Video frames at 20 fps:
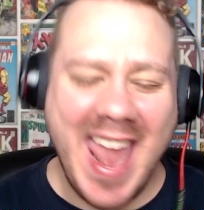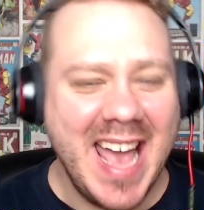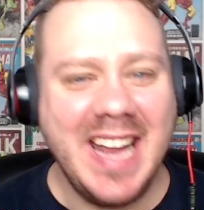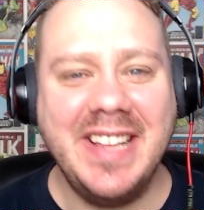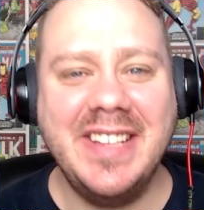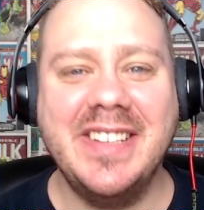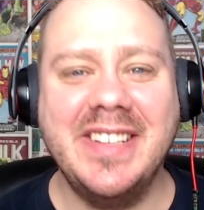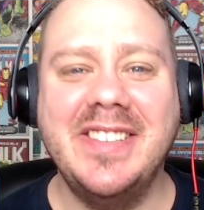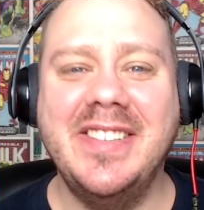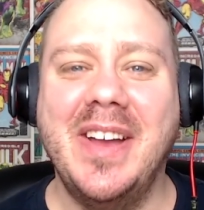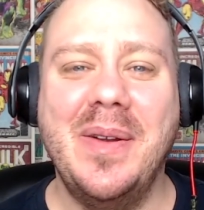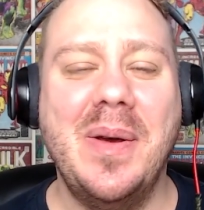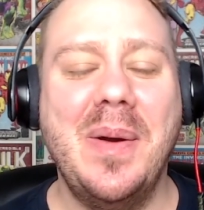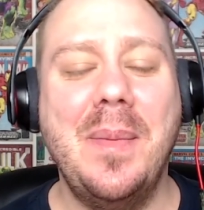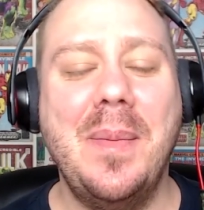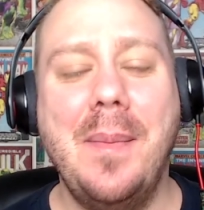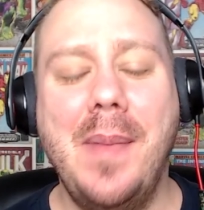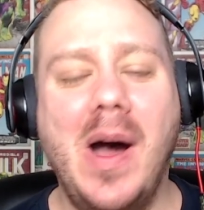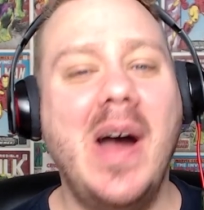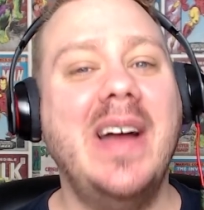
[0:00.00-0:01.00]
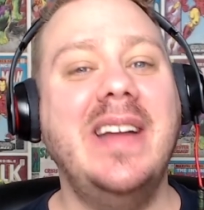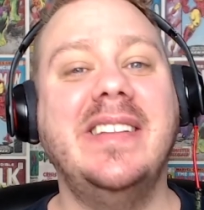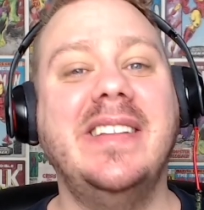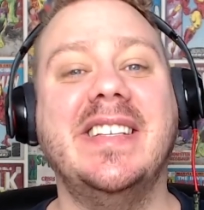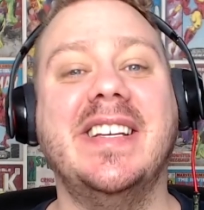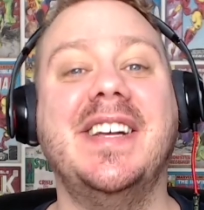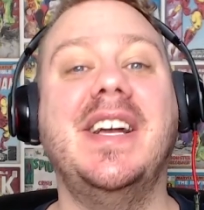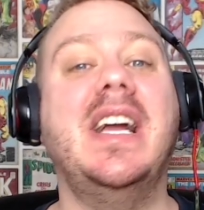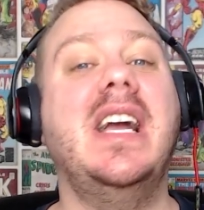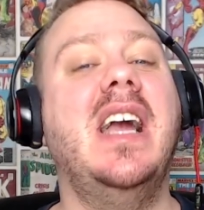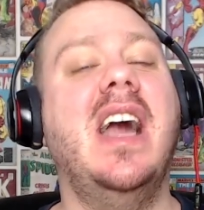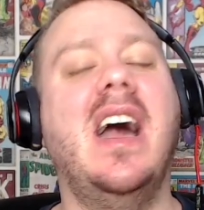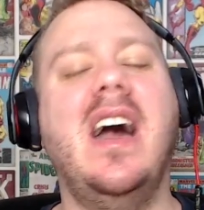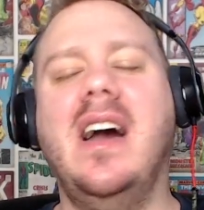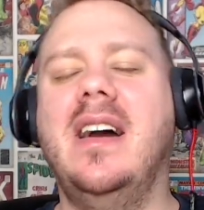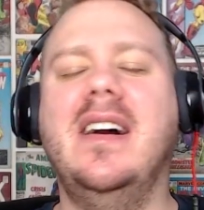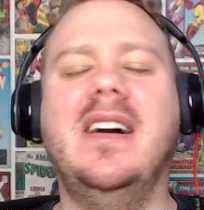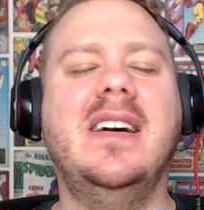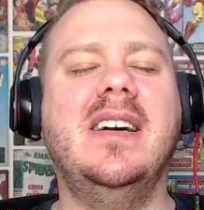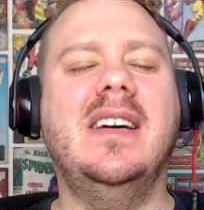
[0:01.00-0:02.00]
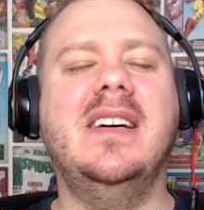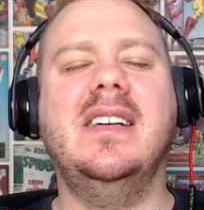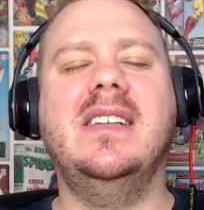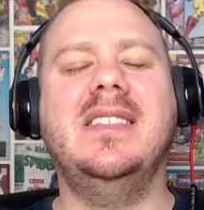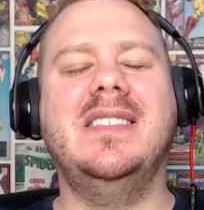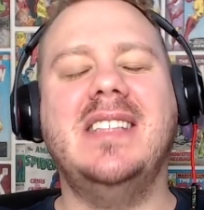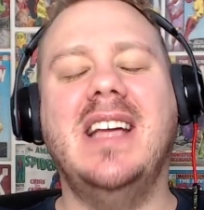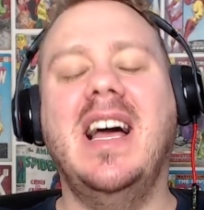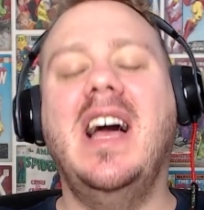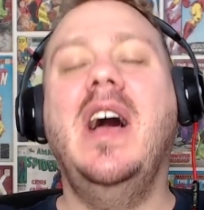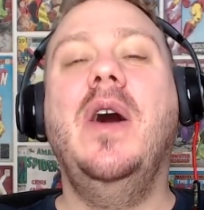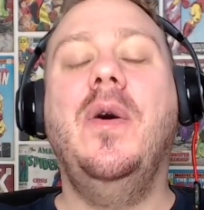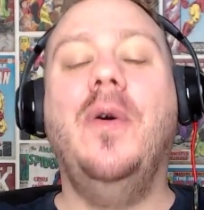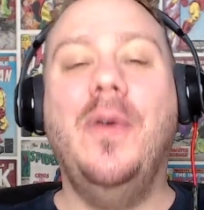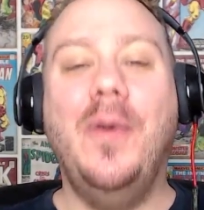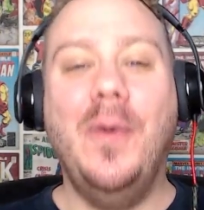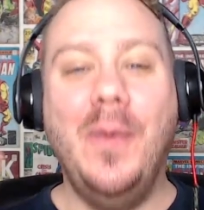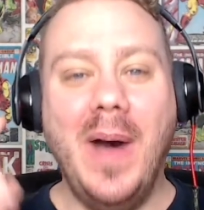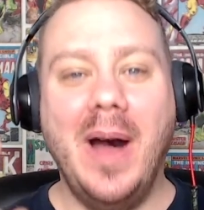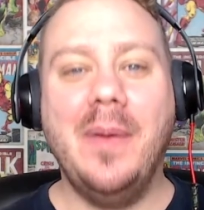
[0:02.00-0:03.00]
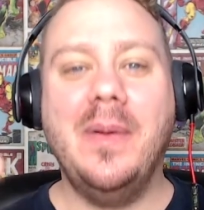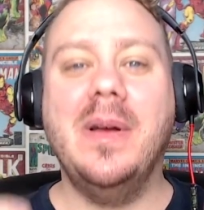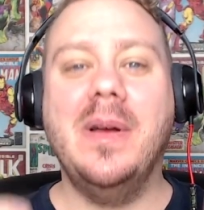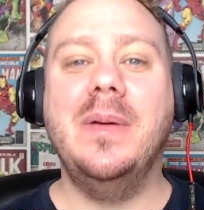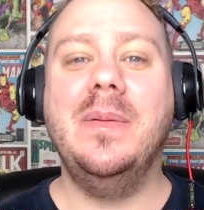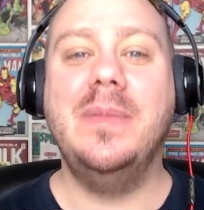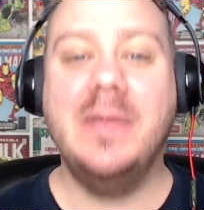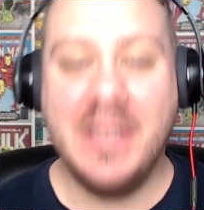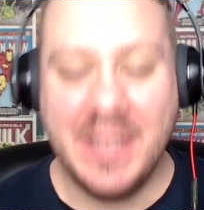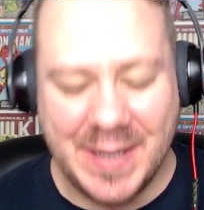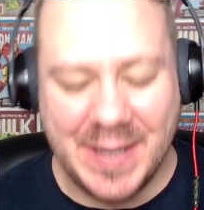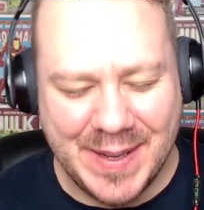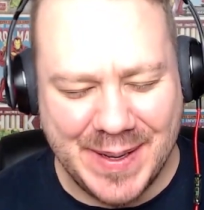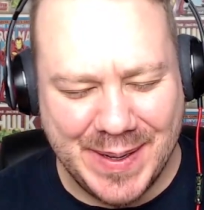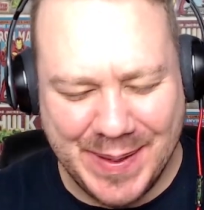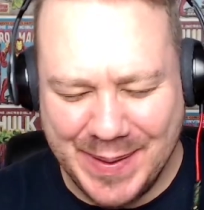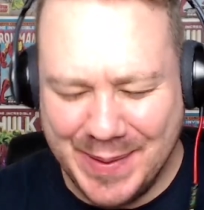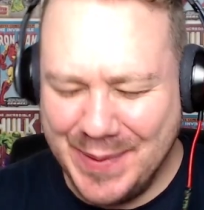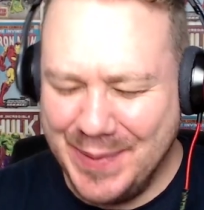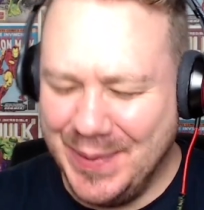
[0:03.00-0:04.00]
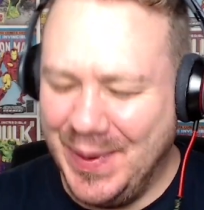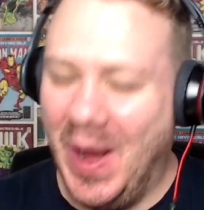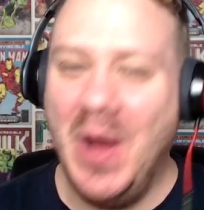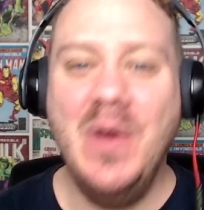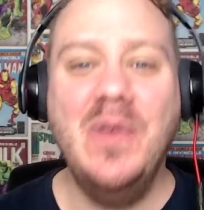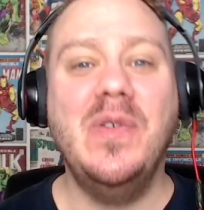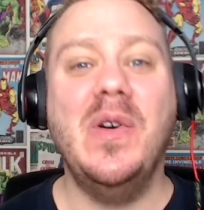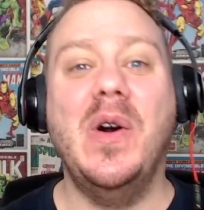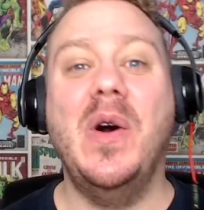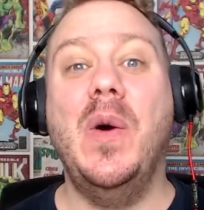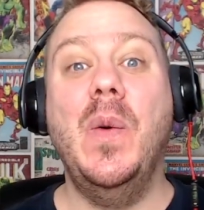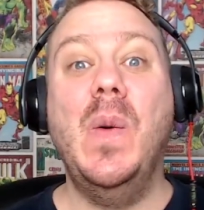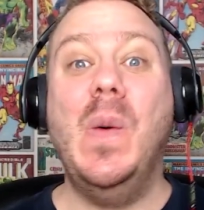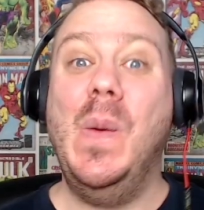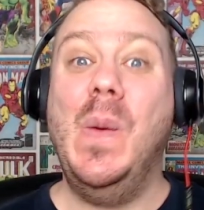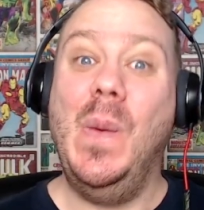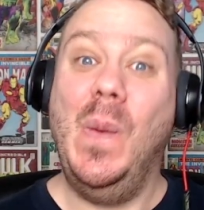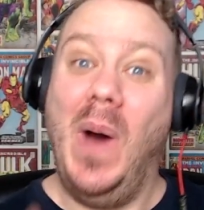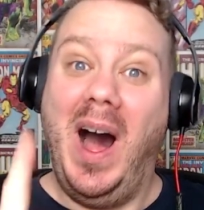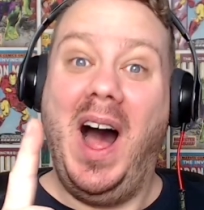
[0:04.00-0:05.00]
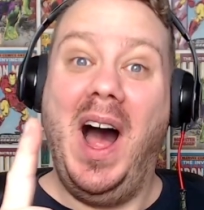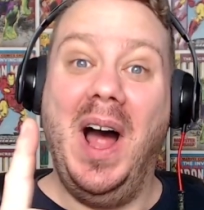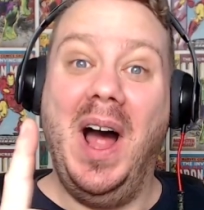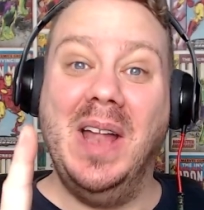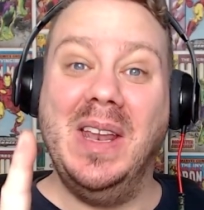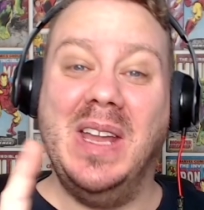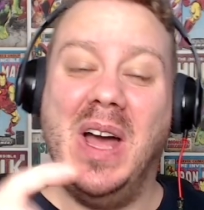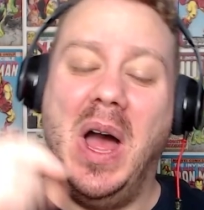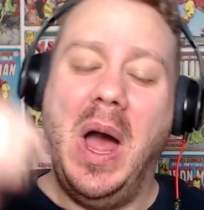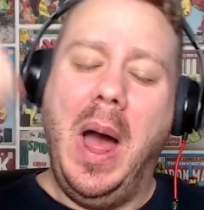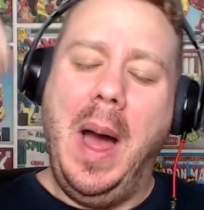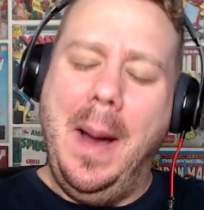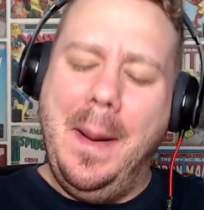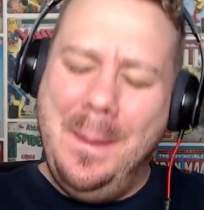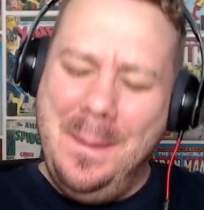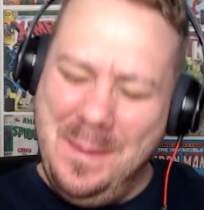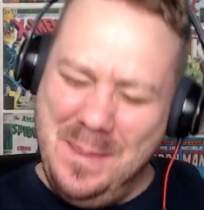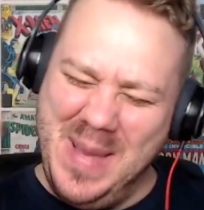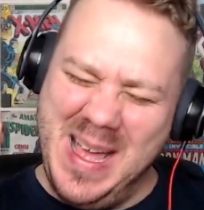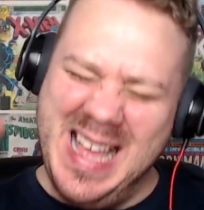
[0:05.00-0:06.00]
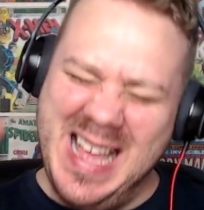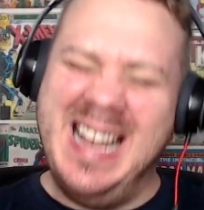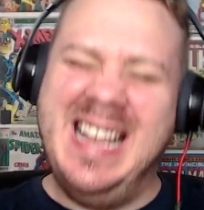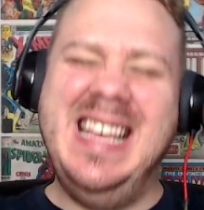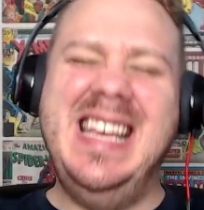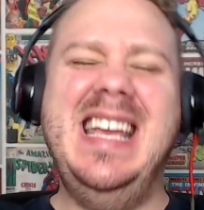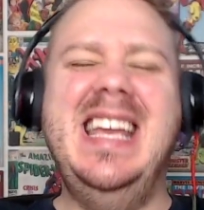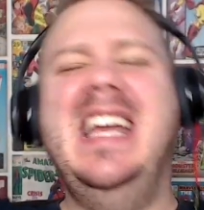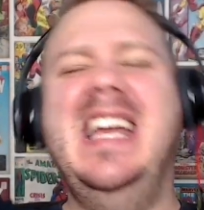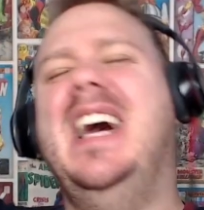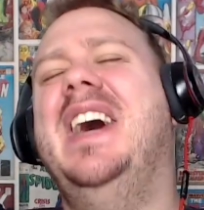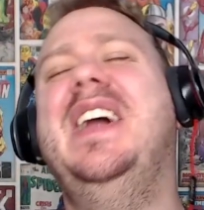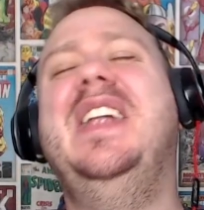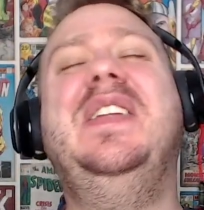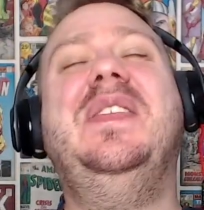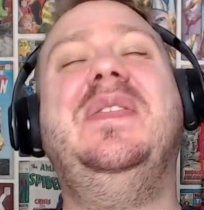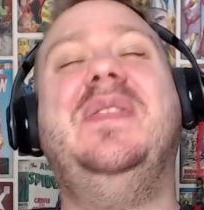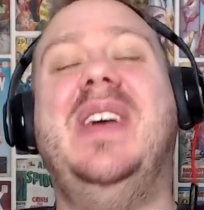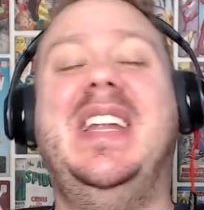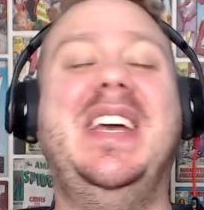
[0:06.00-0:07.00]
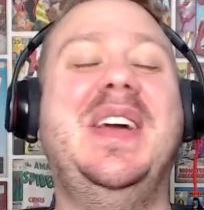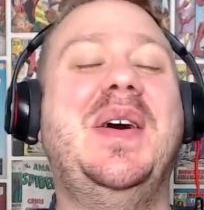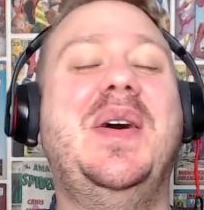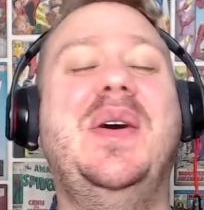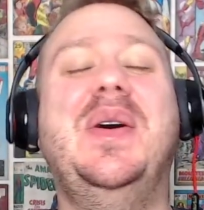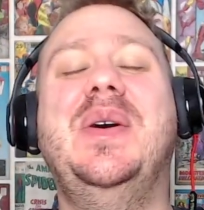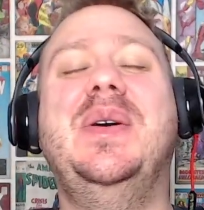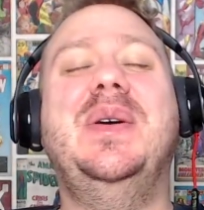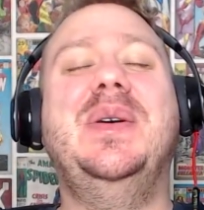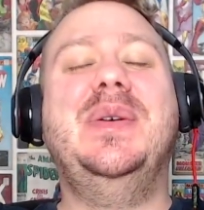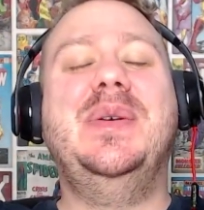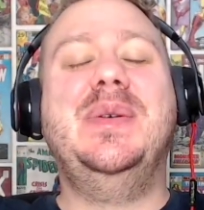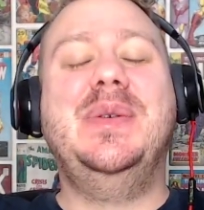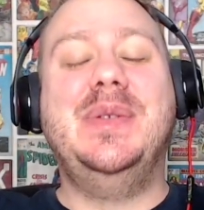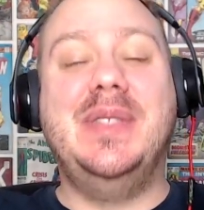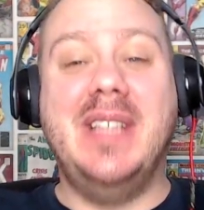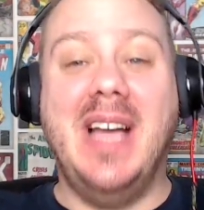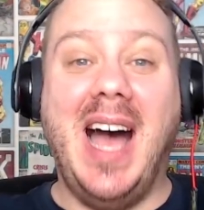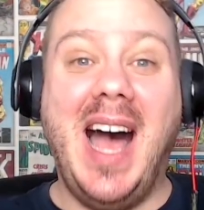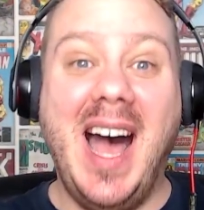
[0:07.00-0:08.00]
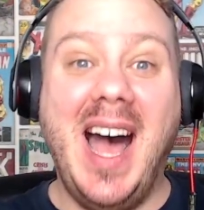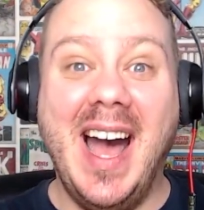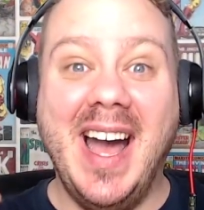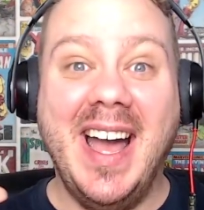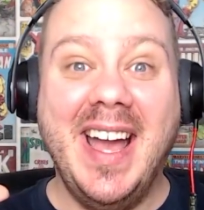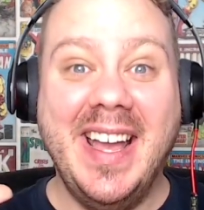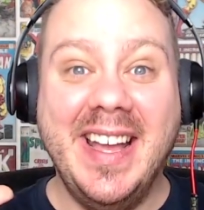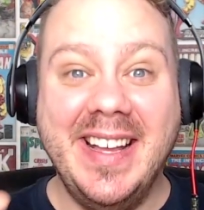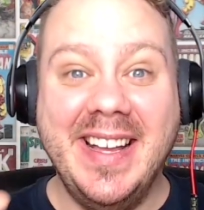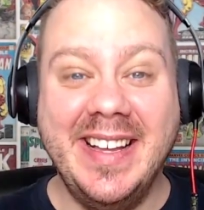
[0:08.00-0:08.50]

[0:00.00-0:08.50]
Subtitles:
Ladies and gentlemen, boys and girls, welcome to over 1 million videos. Hi!